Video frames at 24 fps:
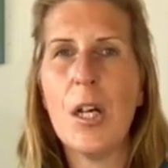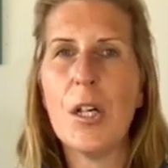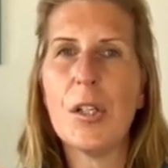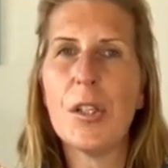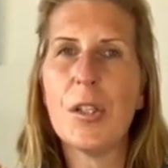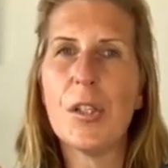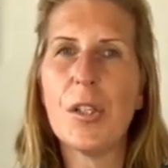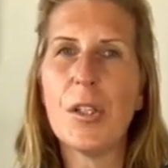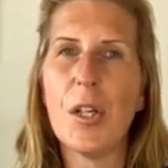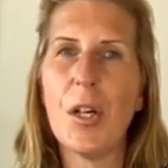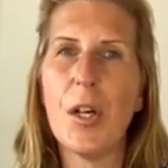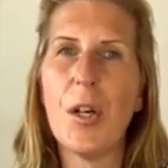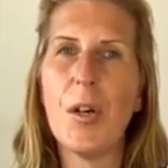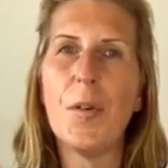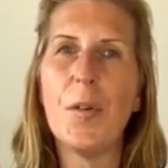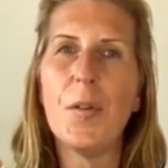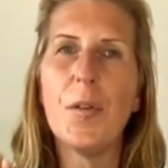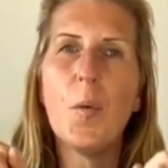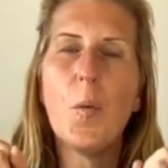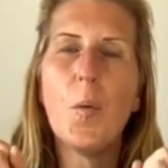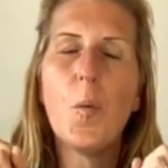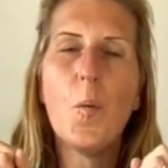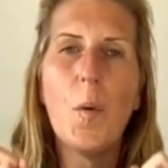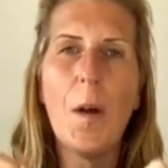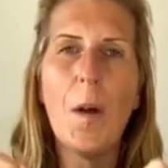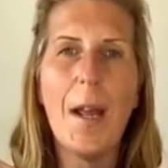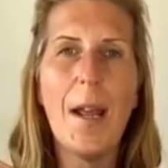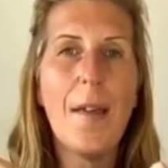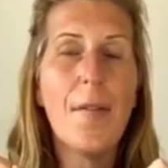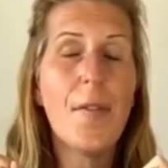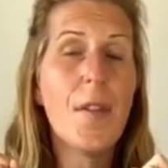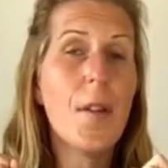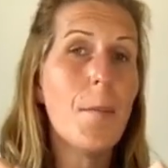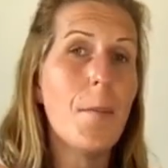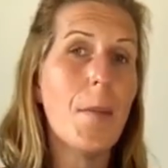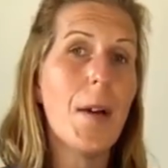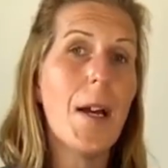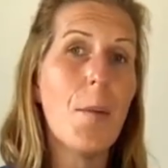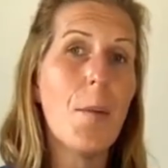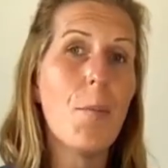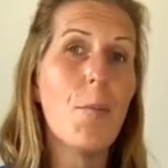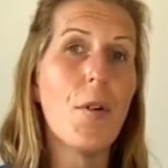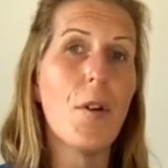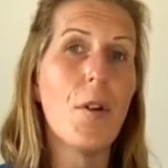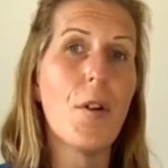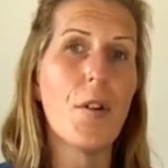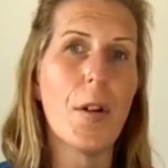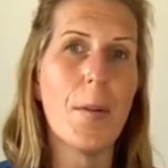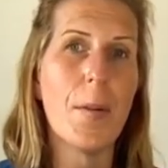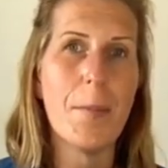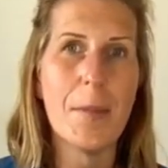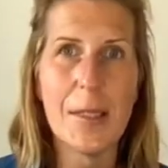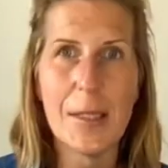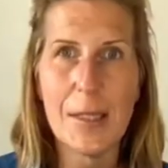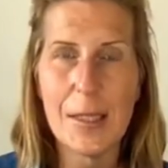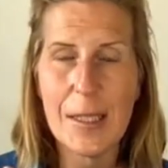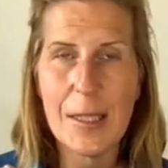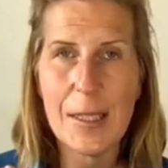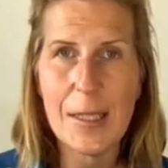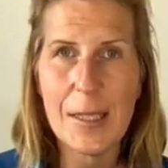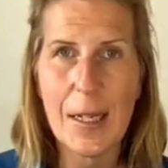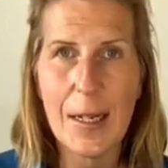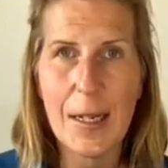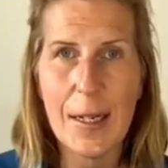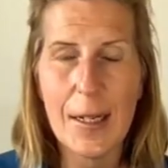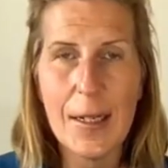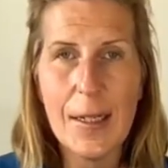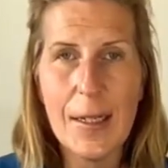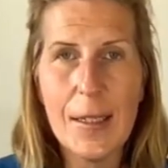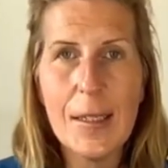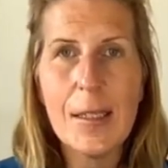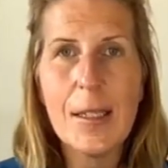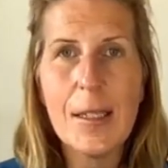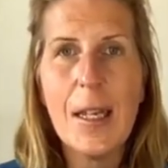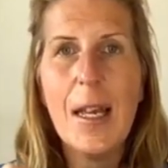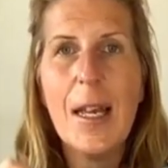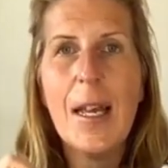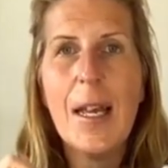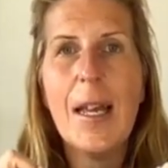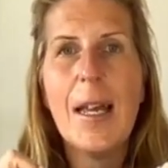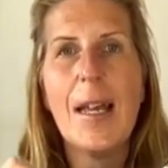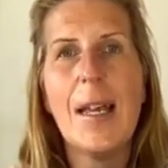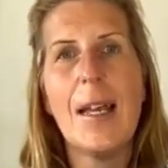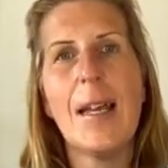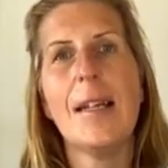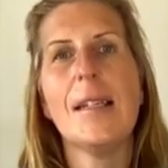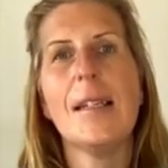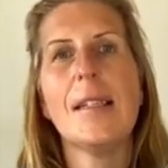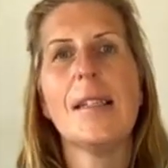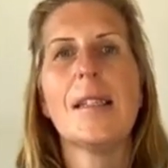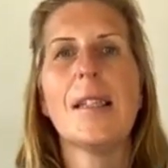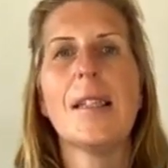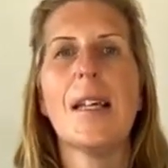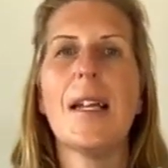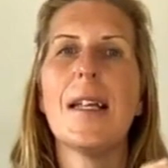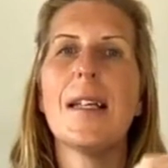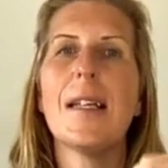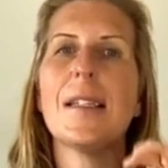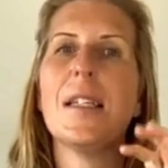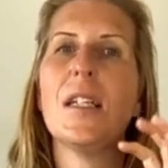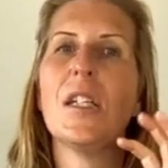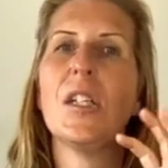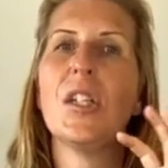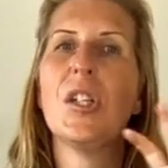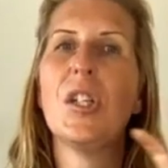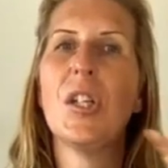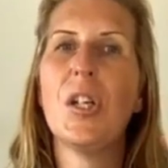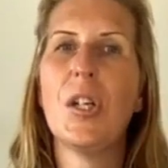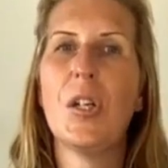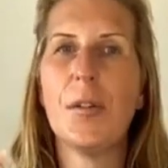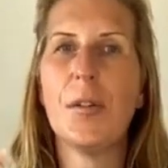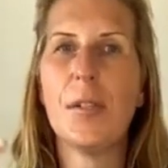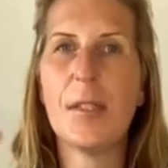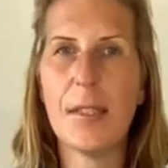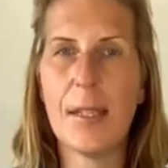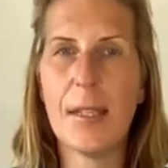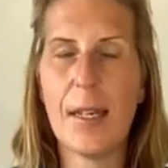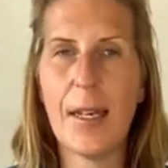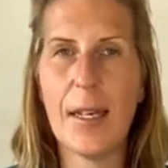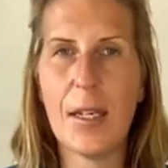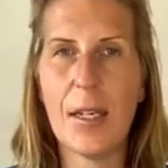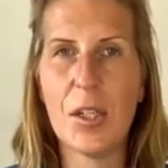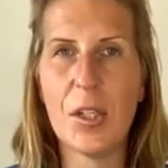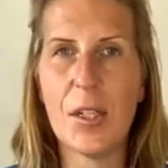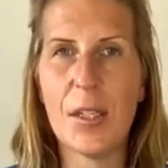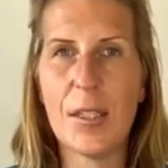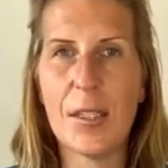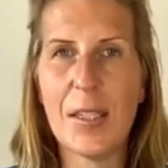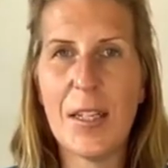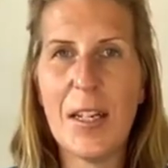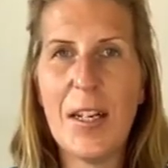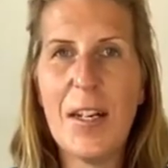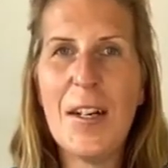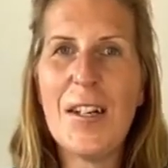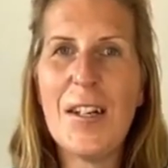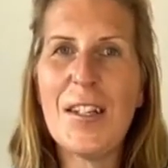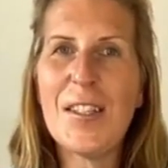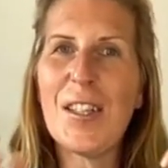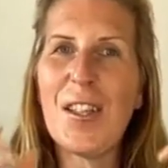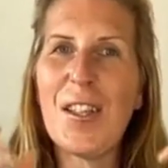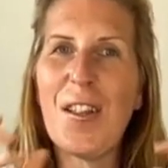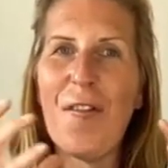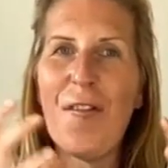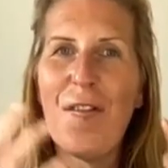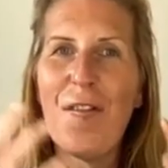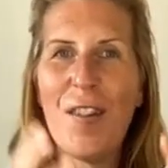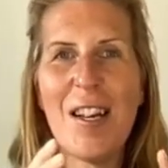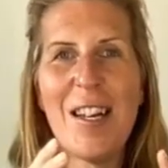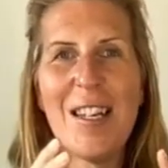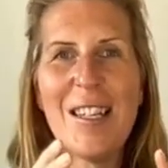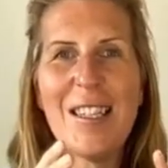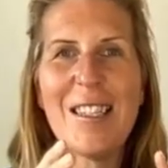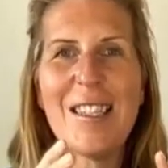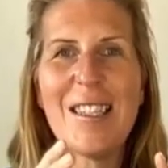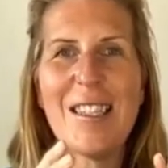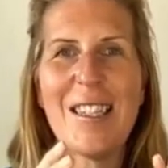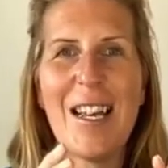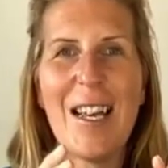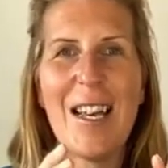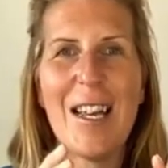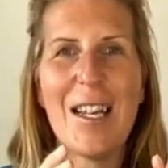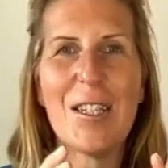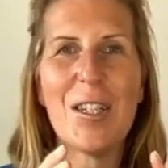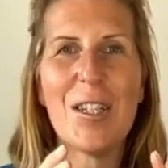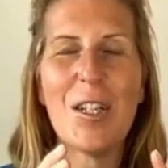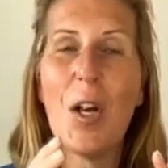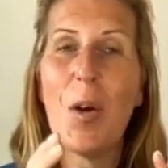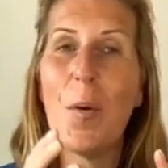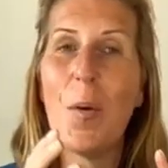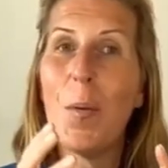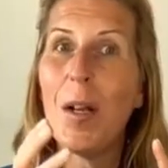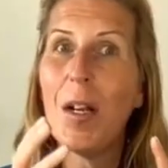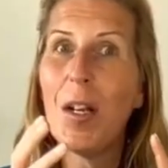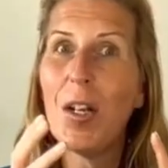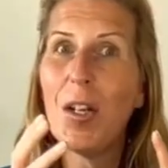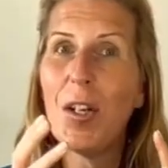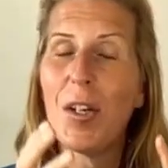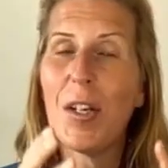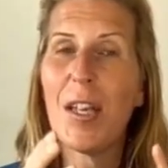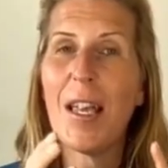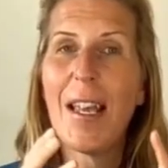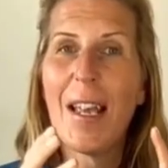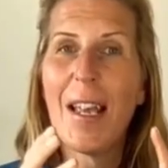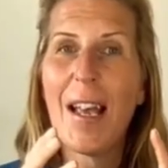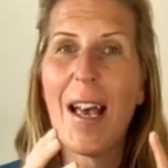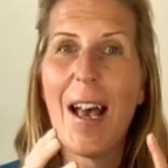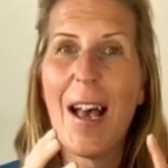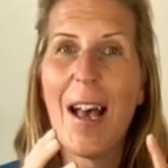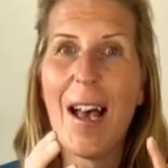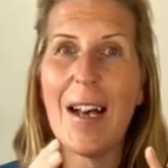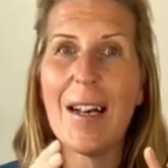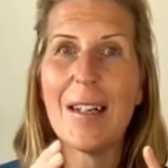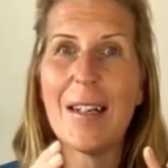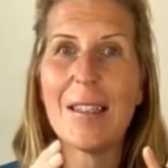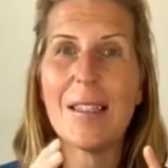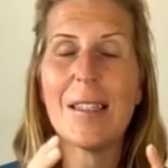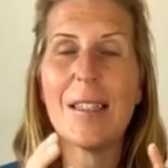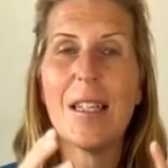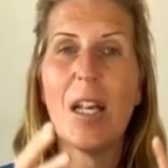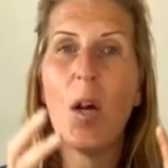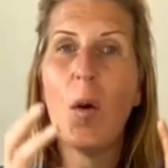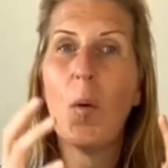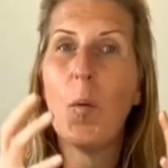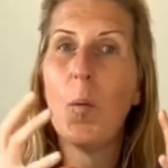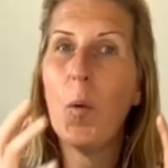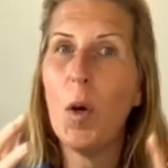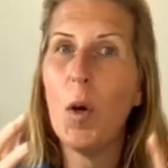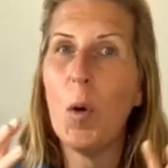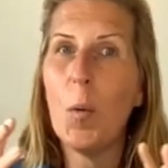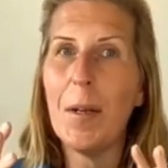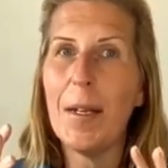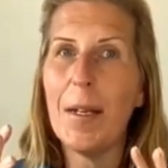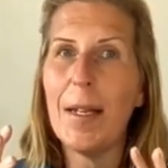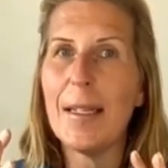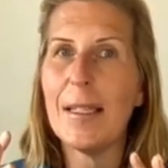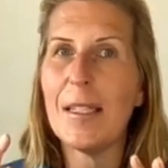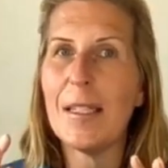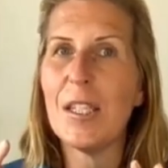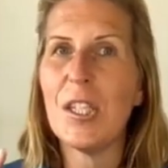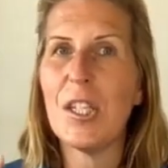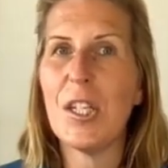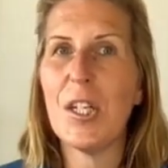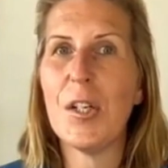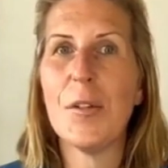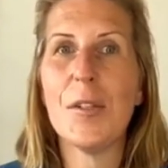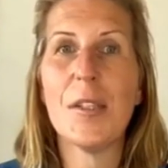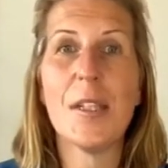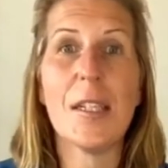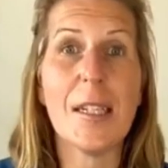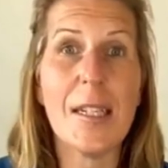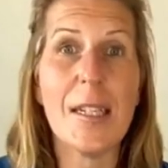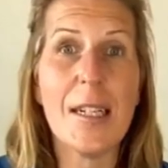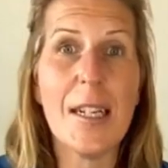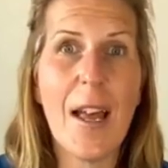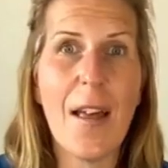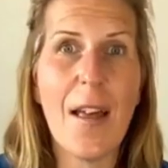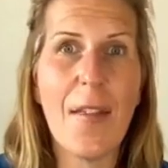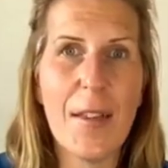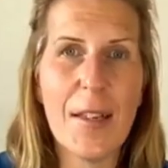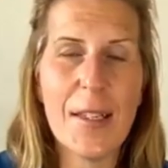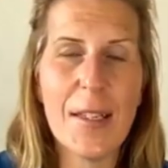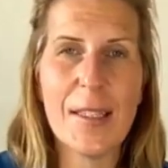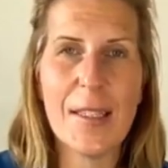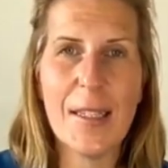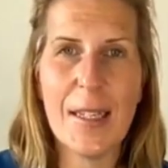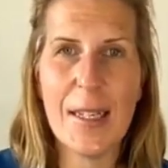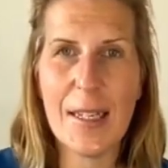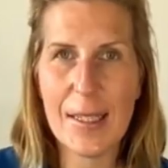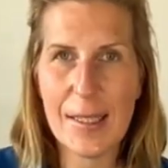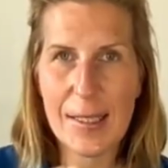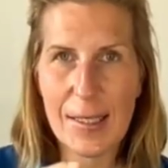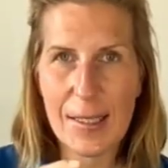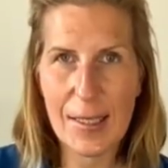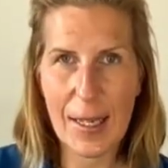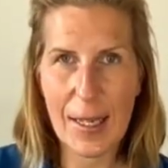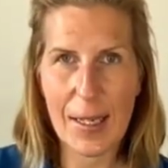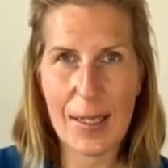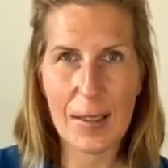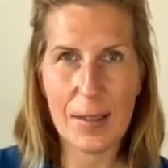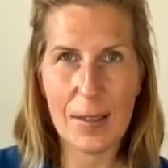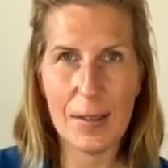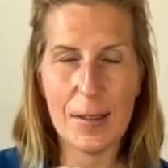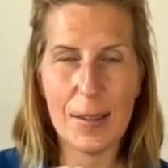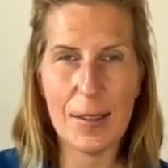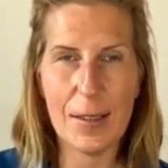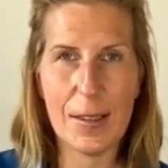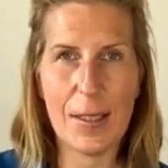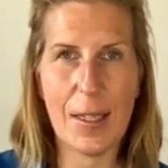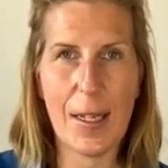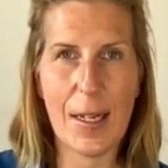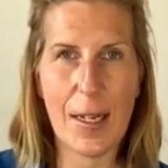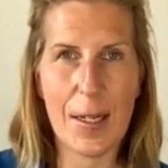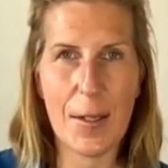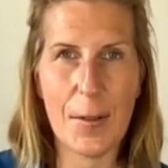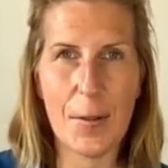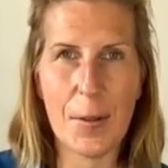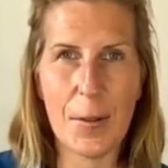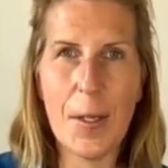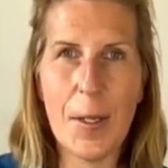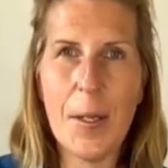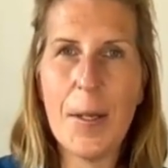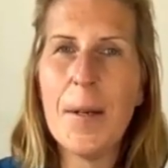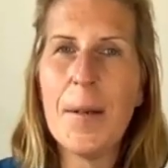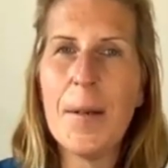So the way that my program is designed is that it's in 2 stages. So the first stage, we're looking at what we need to do to get this knee settled down.